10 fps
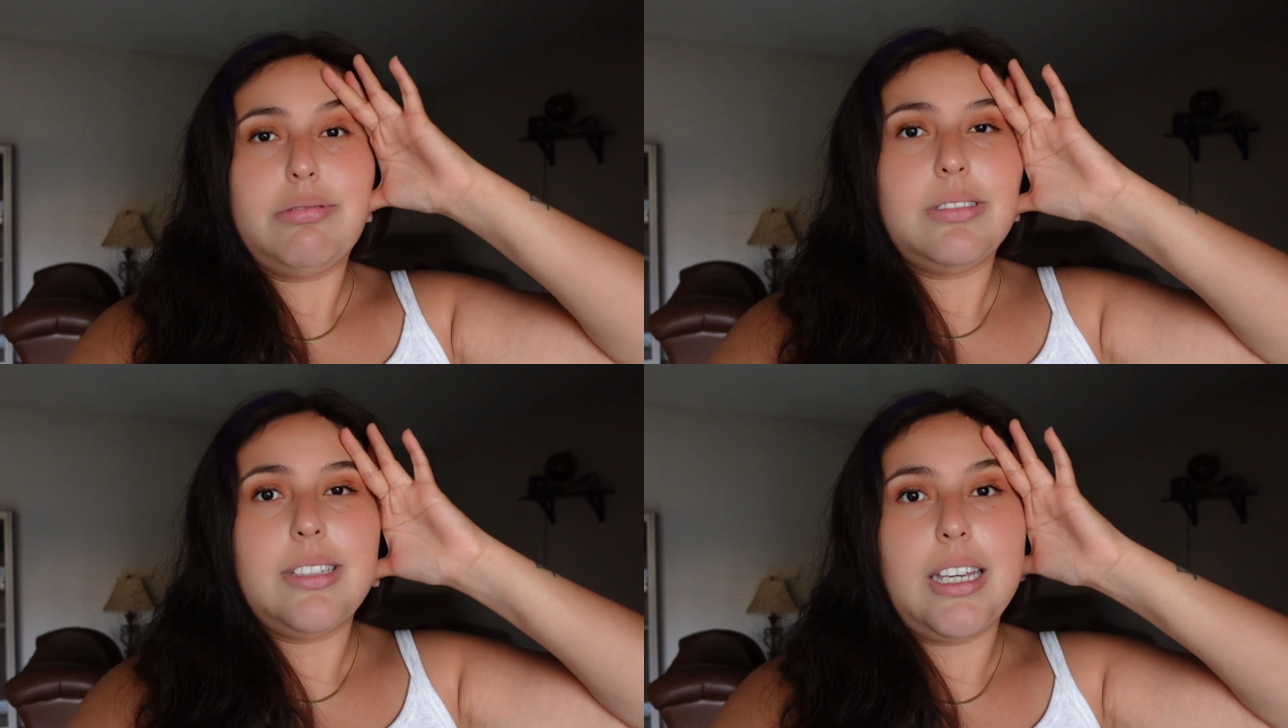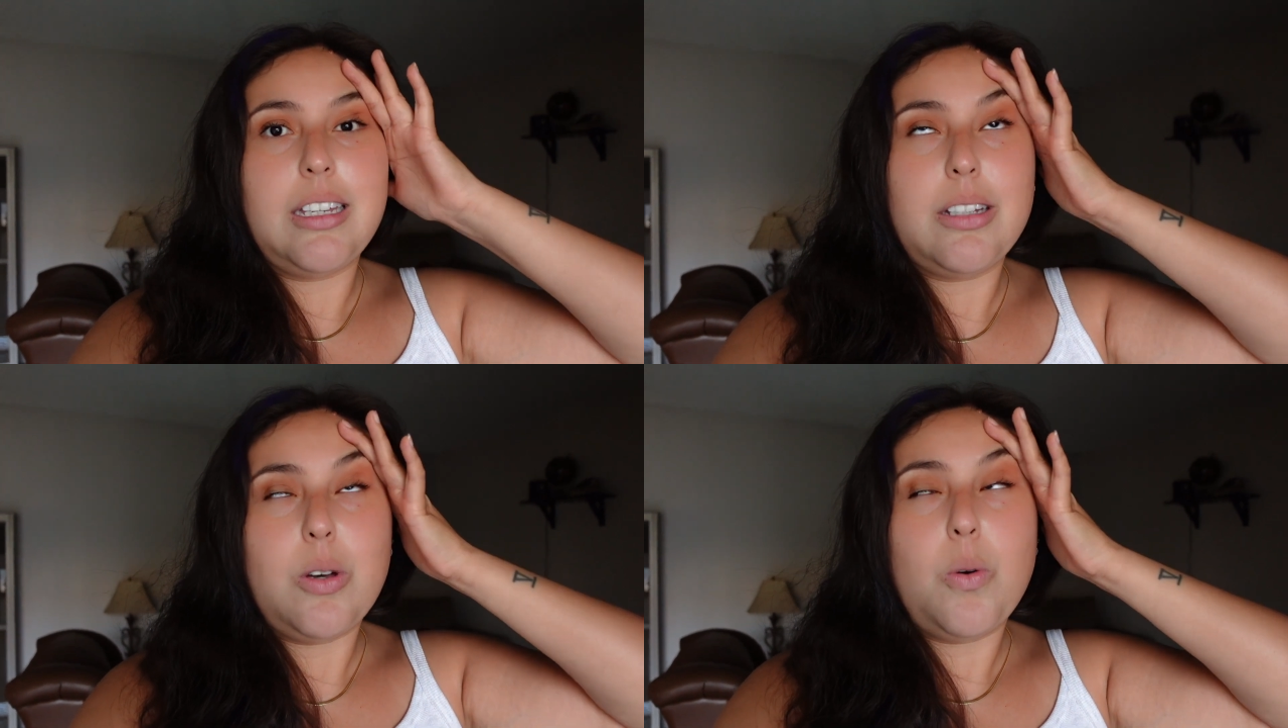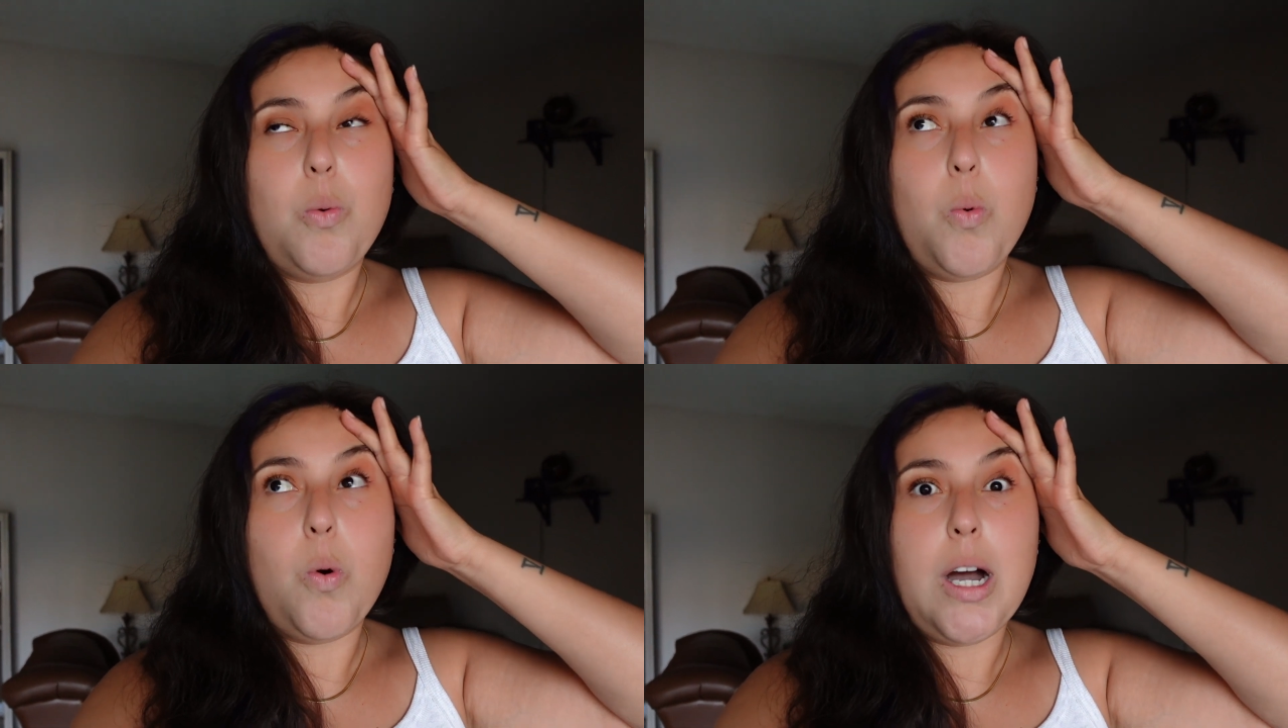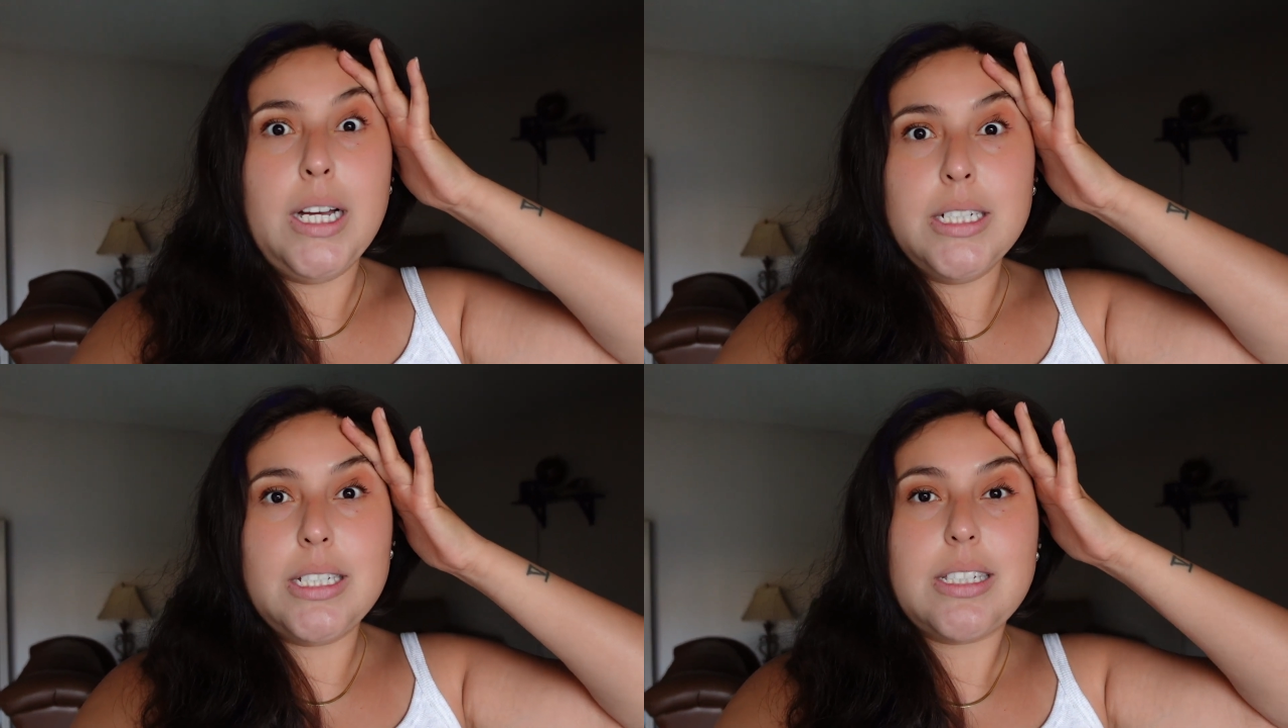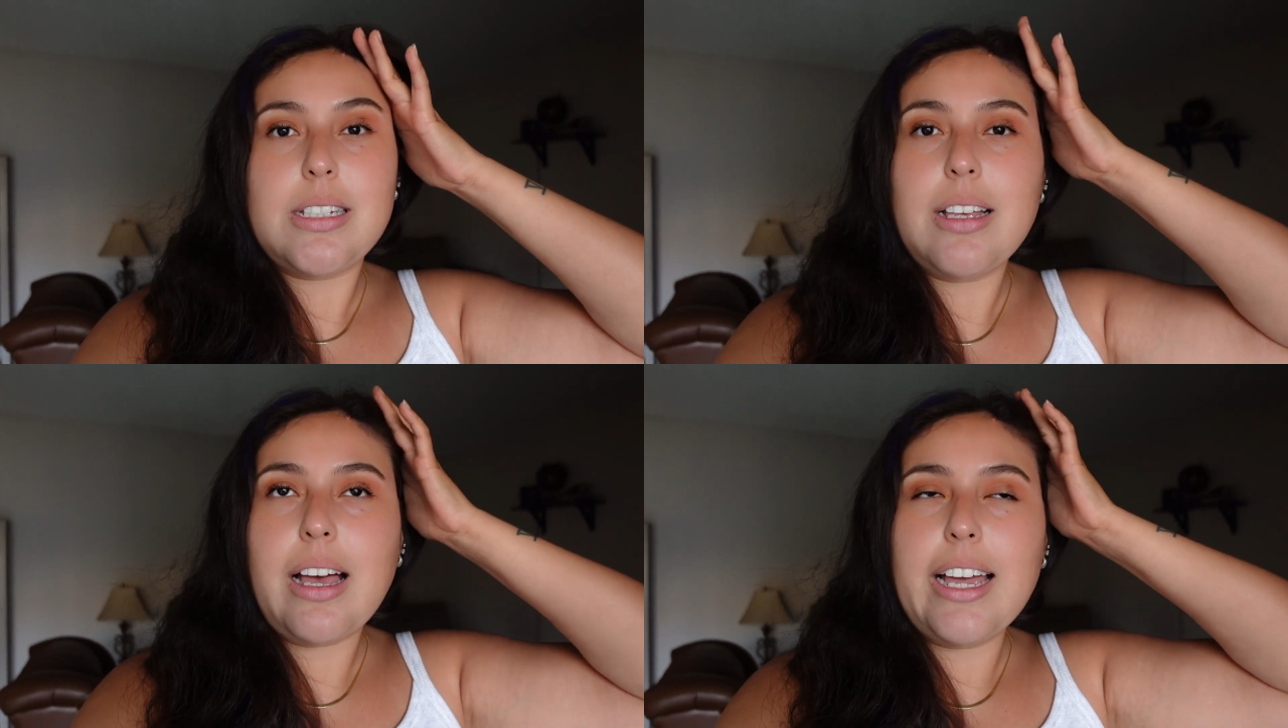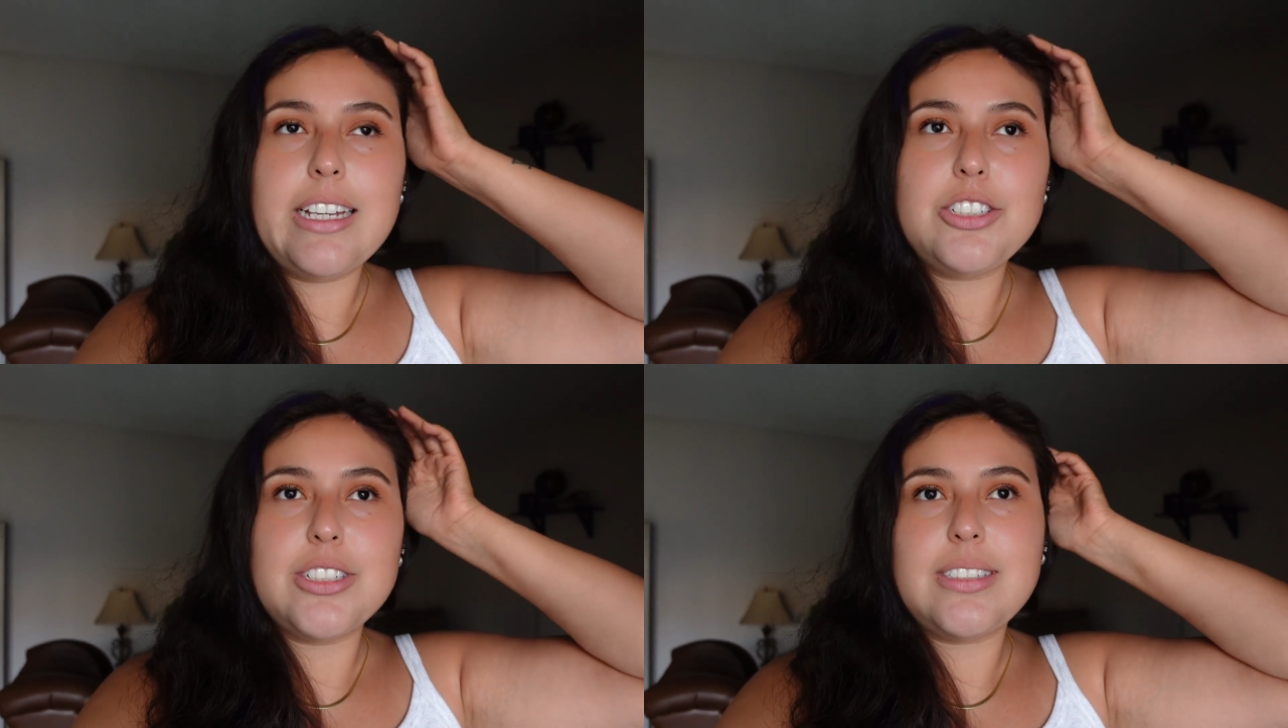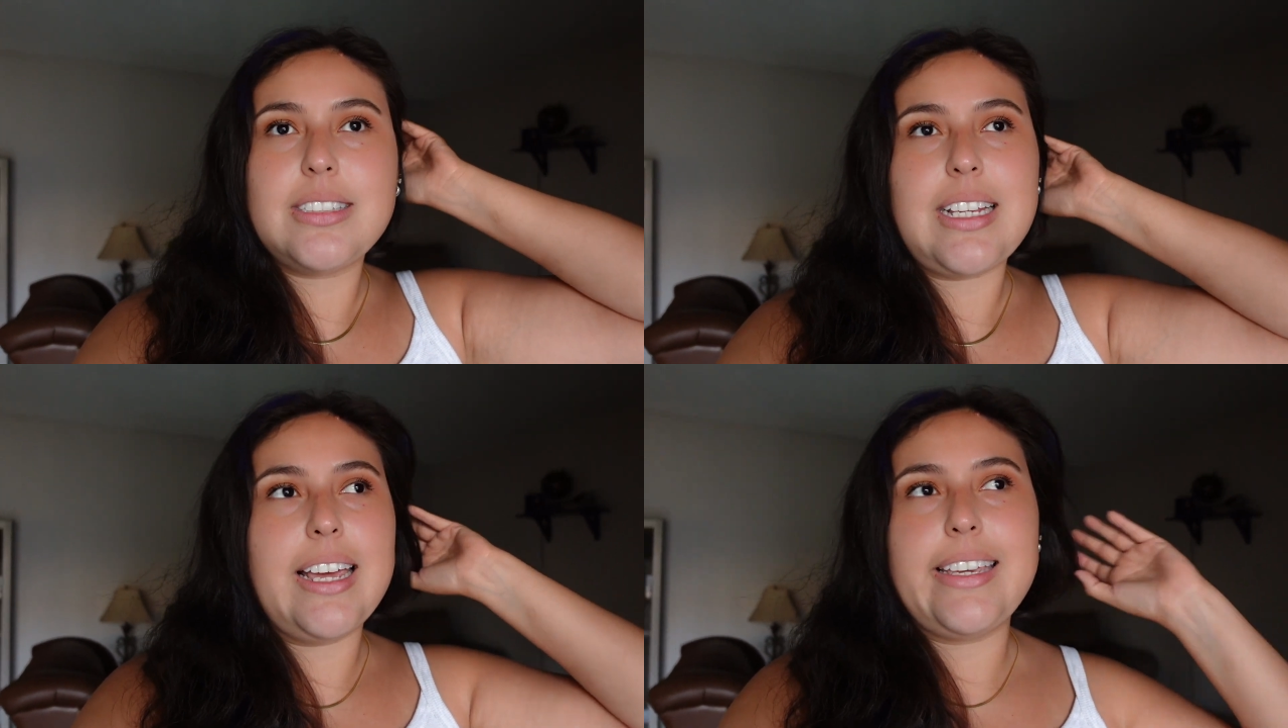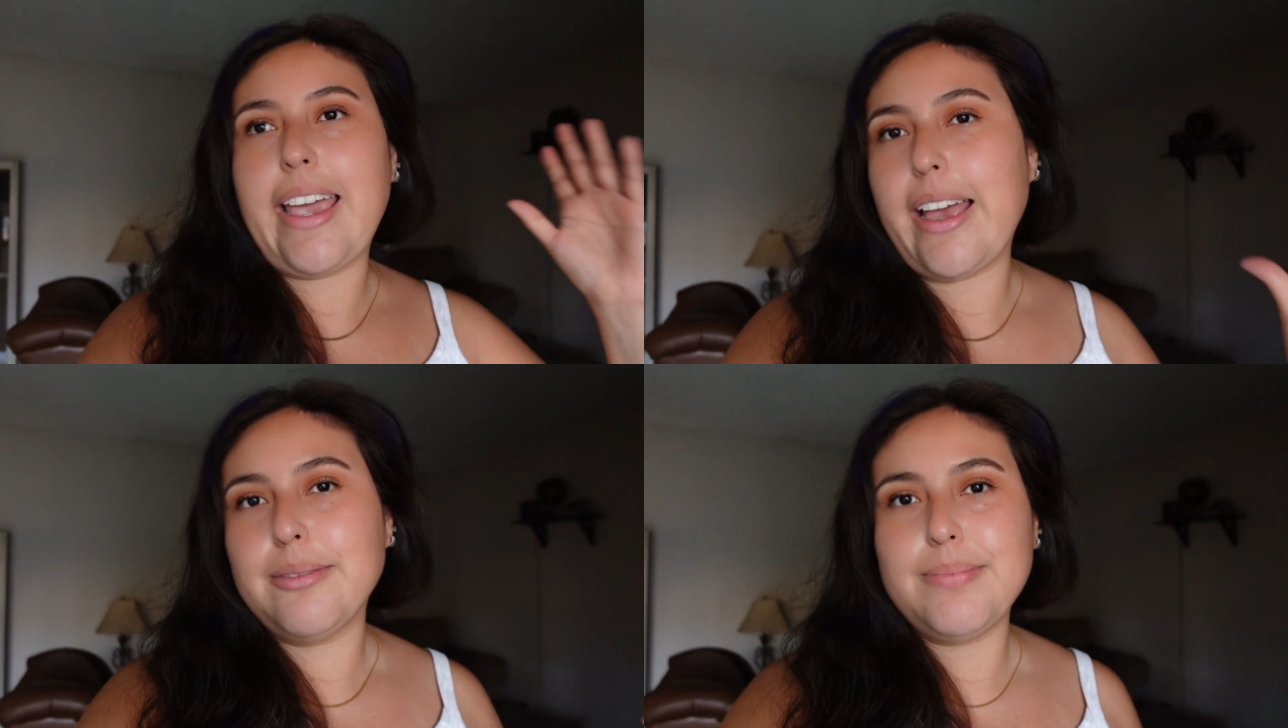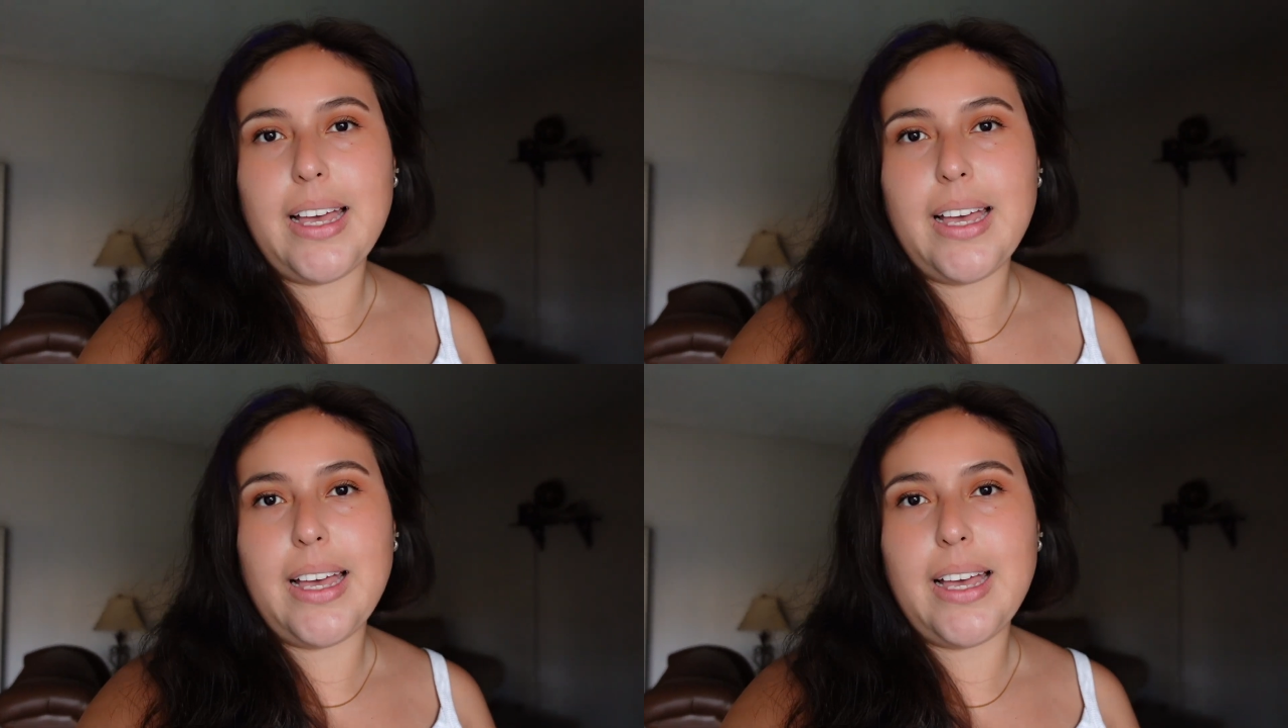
Like, what? I can't.